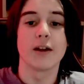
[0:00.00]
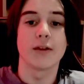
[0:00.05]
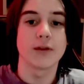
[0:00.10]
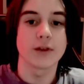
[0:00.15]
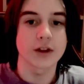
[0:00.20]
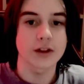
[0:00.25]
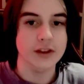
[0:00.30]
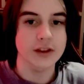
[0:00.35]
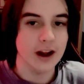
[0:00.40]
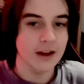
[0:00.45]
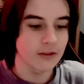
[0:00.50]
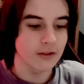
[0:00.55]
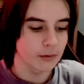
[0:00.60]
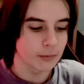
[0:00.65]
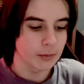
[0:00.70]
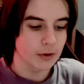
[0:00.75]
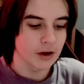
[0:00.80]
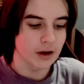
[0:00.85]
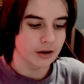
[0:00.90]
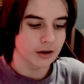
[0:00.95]
if it doesn't have a
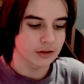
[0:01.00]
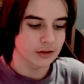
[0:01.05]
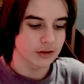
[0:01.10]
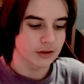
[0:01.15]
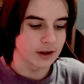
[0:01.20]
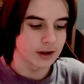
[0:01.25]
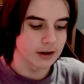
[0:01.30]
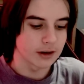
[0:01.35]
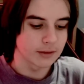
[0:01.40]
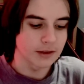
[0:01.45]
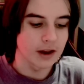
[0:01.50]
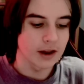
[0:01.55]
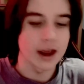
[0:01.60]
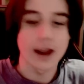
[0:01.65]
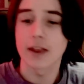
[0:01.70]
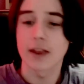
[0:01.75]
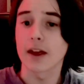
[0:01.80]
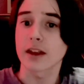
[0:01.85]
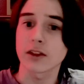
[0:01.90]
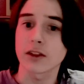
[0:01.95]
box, then
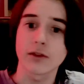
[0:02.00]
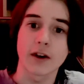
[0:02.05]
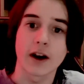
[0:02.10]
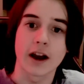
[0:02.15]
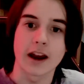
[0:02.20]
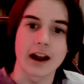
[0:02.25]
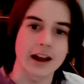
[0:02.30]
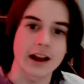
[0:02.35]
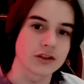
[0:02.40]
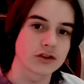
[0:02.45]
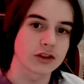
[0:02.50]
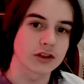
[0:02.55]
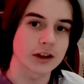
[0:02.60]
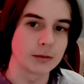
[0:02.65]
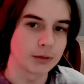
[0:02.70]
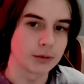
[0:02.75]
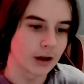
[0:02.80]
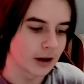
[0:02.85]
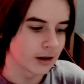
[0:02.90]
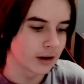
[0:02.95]
hey, that's fine. I could just
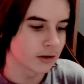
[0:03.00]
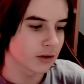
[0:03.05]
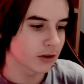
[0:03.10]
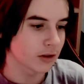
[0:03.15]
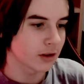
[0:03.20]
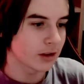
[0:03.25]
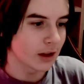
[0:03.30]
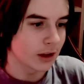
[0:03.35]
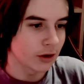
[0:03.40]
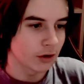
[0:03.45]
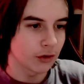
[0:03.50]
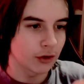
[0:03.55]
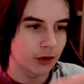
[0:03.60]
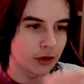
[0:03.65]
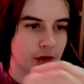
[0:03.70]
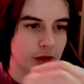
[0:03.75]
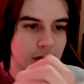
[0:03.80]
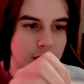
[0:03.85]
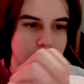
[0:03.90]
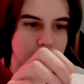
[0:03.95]
complain to the seller
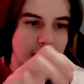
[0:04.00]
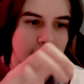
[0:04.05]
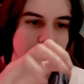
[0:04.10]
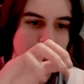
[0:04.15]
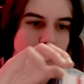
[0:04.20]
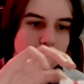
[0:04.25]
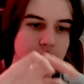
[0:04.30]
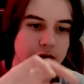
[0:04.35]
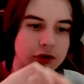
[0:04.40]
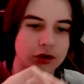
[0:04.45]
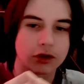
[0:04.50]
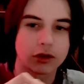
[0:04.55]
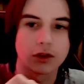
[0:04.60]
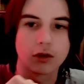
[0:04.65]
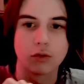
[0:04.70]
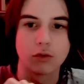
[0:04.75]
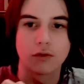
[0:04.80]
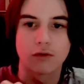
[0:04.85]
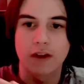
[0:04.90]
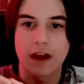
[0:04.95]
that the title was
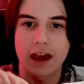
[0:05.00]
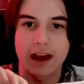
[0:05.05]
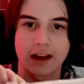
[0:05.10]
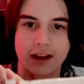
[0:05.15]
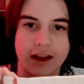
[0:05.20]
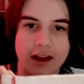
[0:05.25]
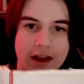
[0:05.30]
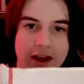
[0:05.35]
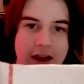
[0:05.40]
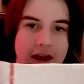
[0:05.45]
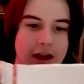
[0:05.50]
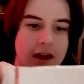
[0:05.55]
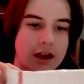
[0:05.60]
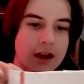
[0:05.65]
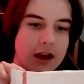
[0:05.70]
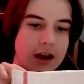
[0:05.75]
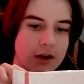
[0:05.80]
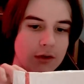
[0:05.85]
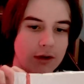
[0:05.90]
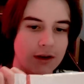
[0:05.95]
too vague.
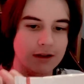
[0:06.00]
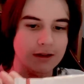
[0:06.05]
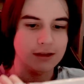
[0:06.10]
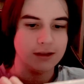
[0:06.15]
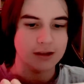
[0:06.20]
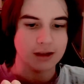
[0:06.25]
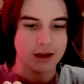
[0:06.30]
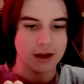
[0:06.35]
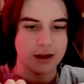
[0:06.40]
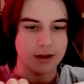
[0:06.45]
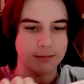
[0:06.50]
Anyways,